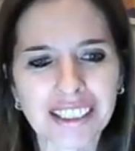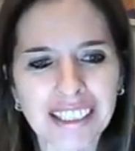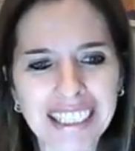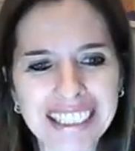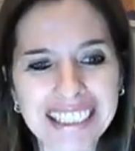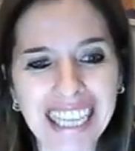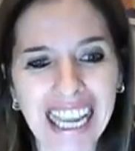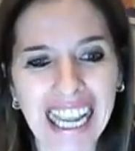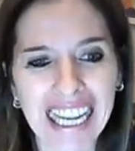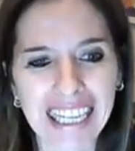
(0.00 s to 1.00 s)
is
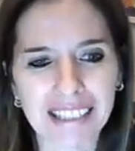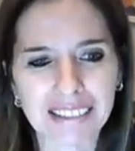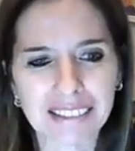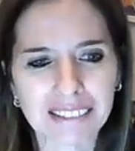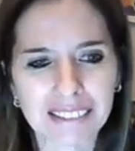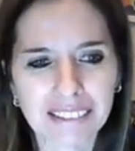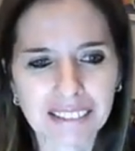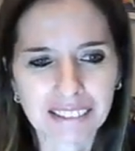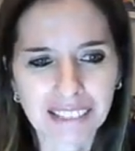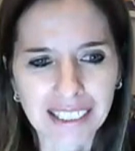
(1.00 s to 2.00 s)
A,
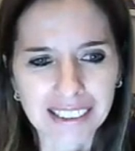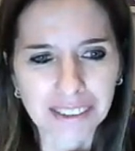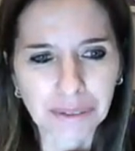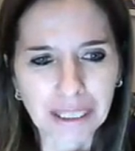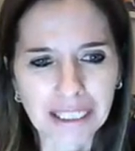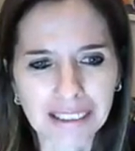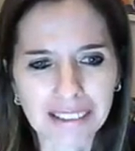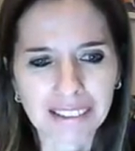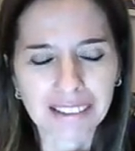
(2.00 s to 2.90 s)
as in rain.